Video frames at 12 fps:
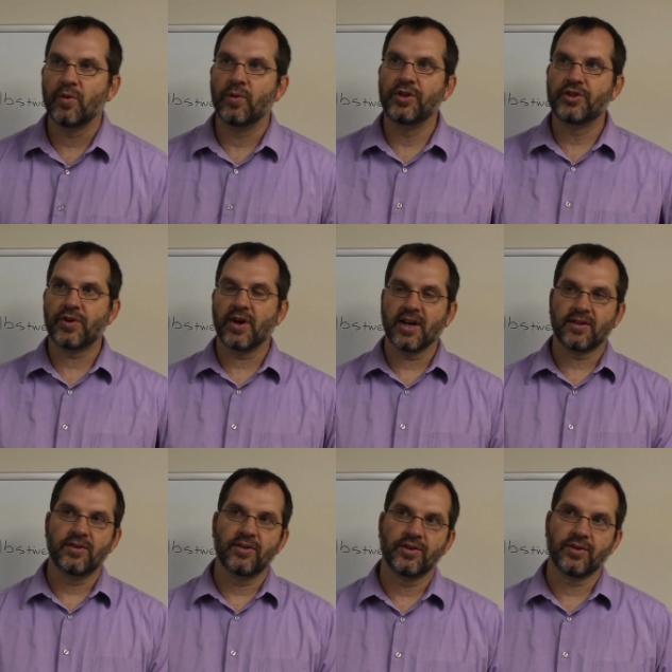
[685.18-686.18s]

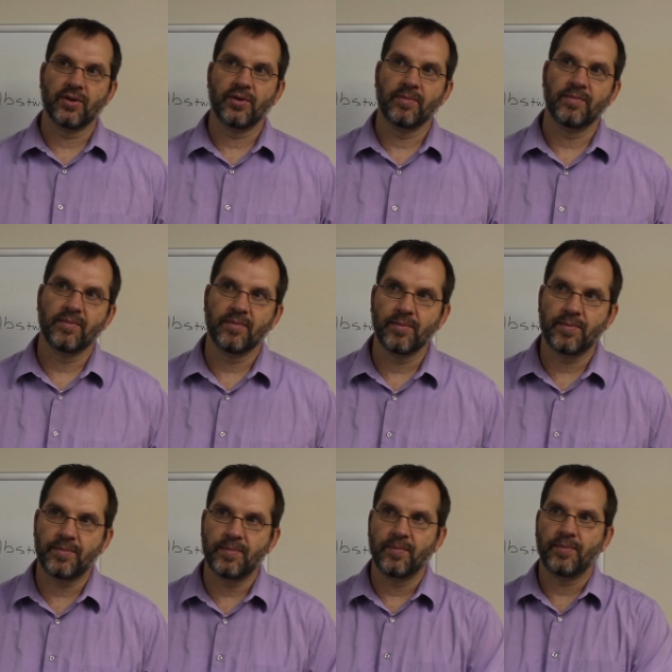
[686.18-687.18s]
retractors or
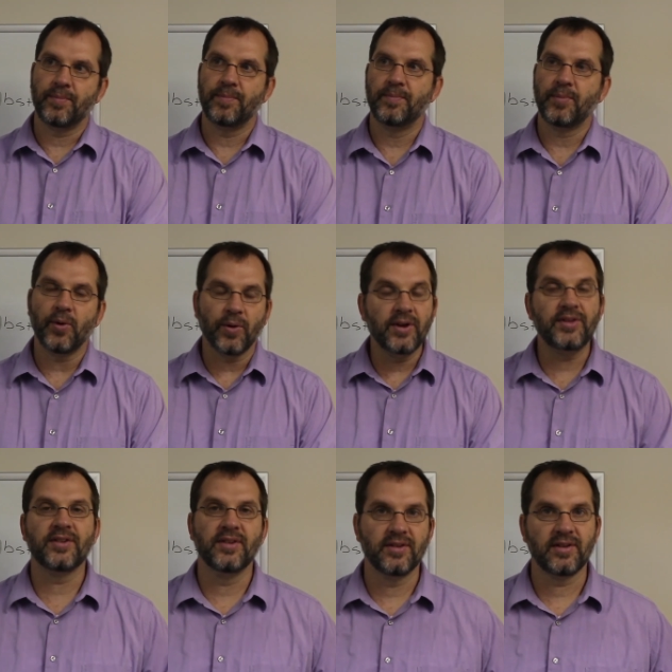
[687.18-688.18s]

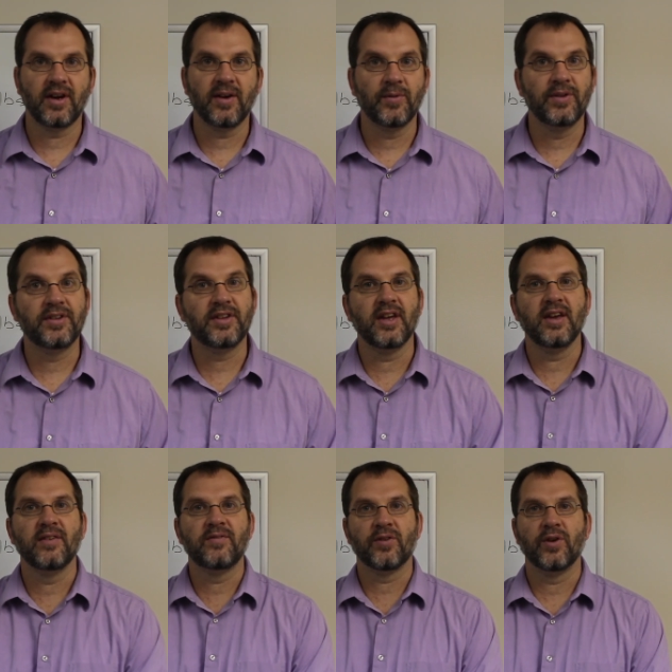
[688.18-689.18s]
poisons, I would
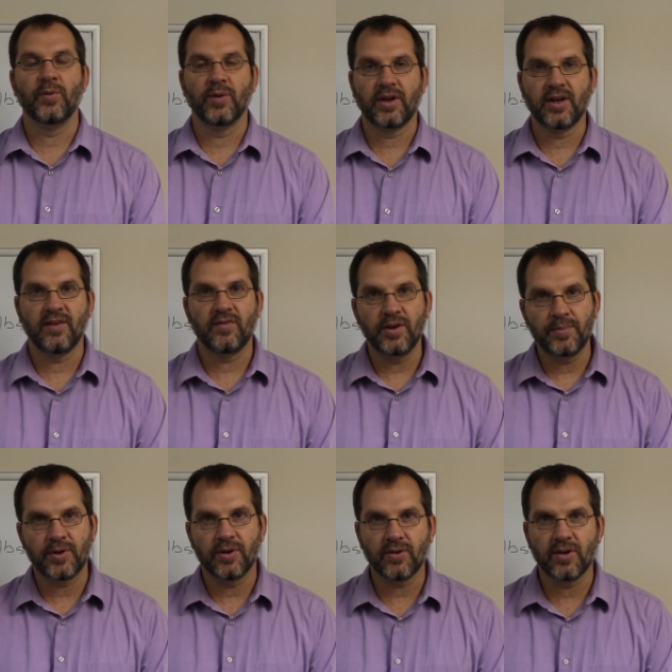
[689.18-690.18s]
say, for a recovery
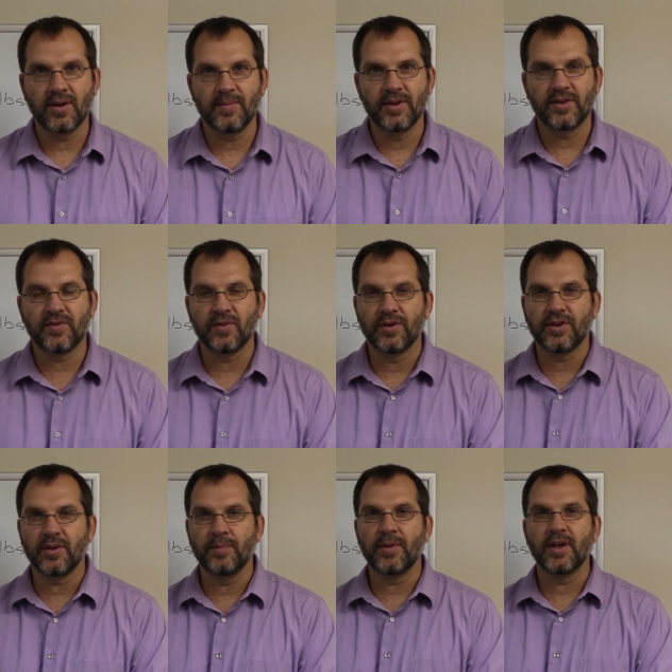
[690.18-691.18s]
program is for
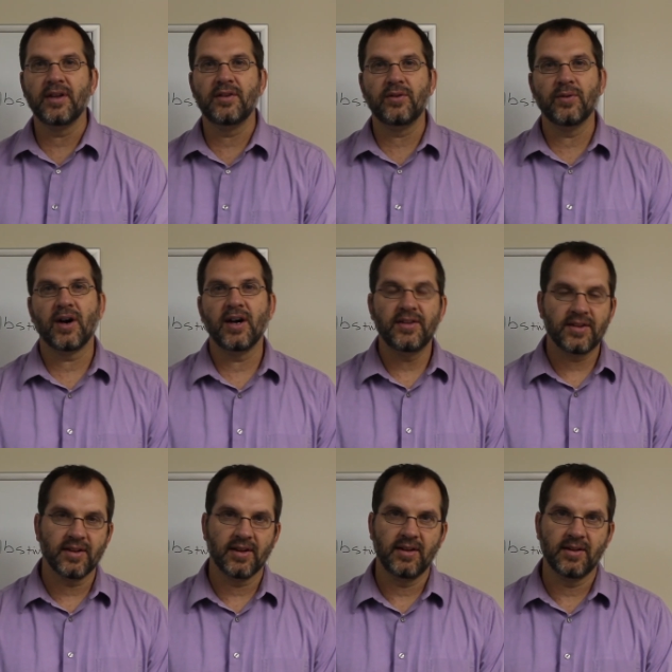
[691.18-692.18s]
somebody to
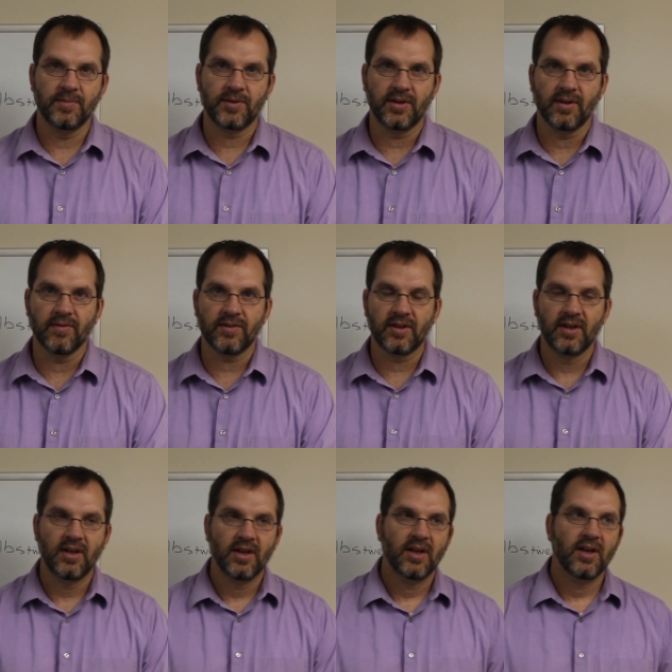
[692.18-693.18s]
isolate themselves.
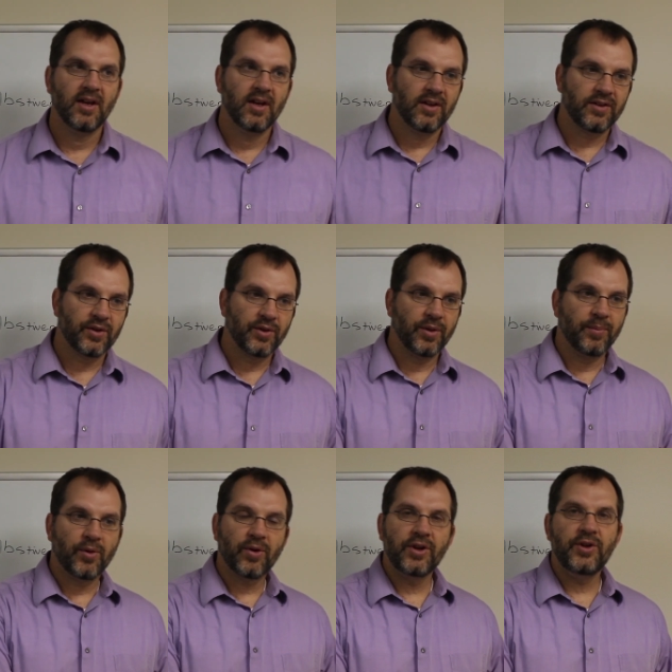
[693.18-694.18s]
So the
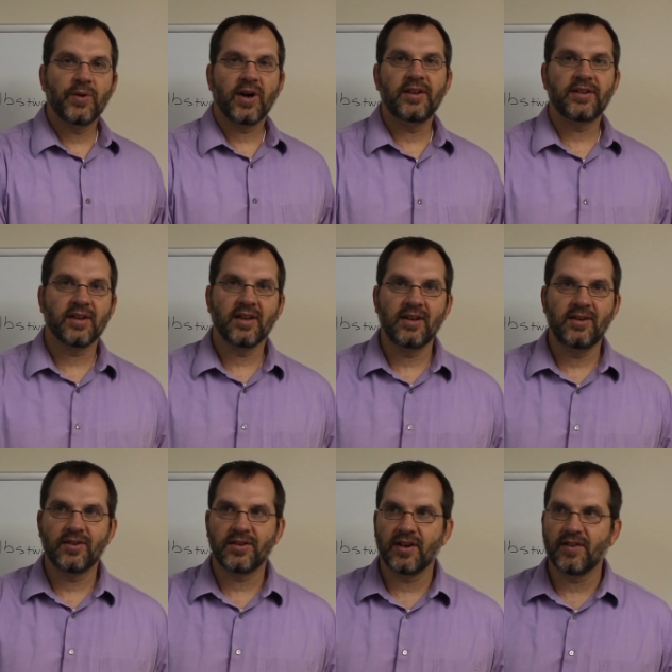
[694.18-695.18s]
more you isolate
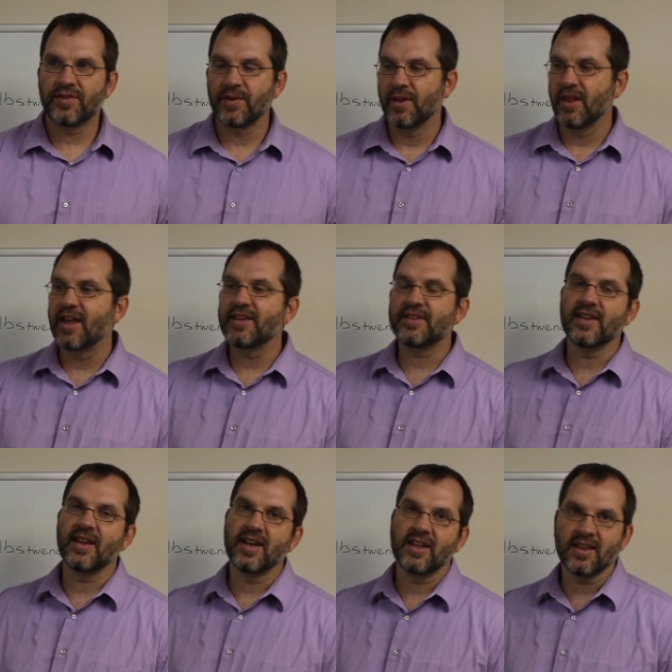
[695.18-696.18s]
yourself, the less
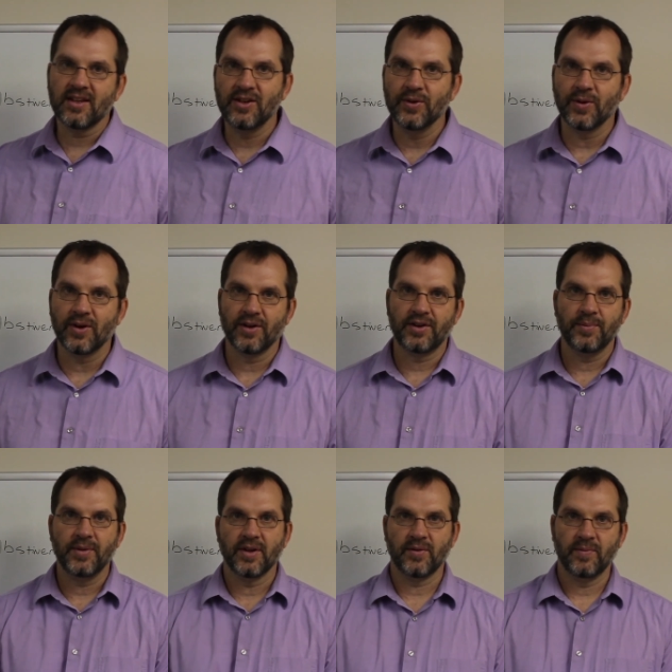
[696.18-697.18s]
likely you are to
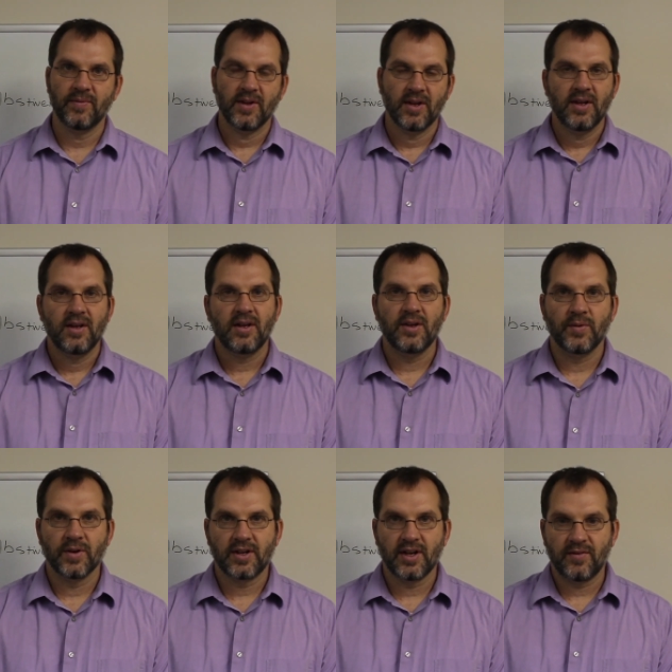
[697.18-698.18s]
be in
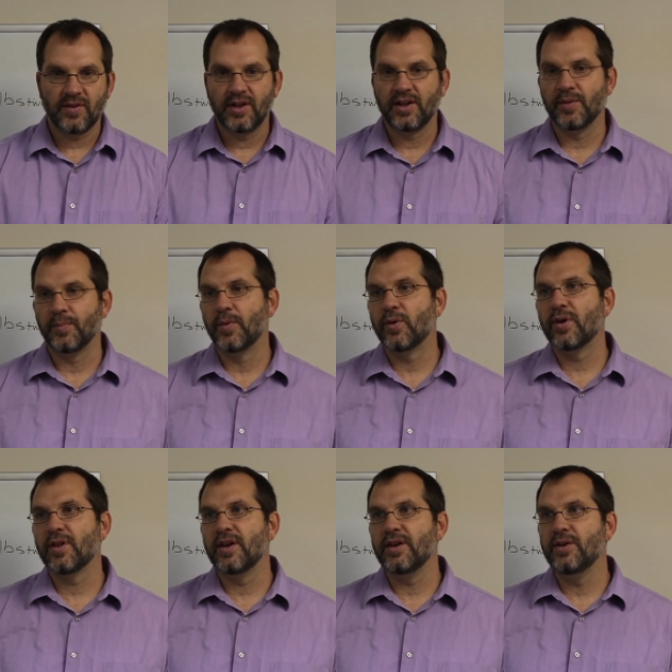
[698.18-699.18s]
recovery, and the
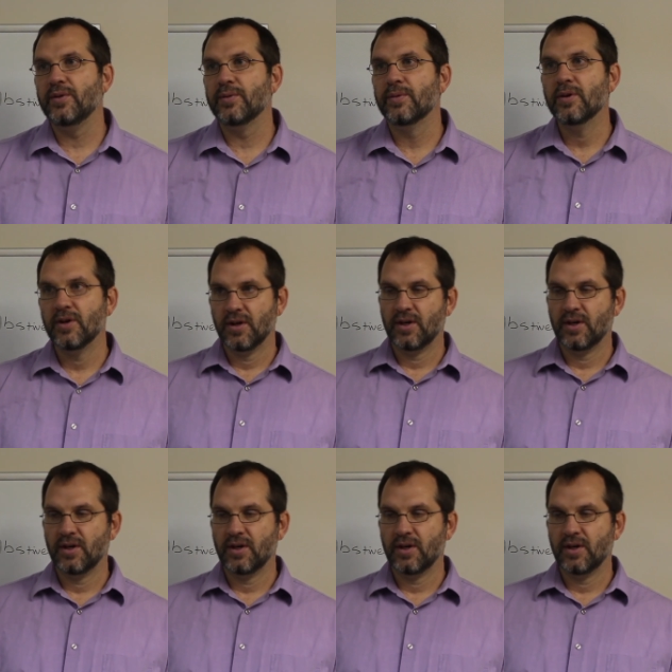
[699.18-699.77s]
more that you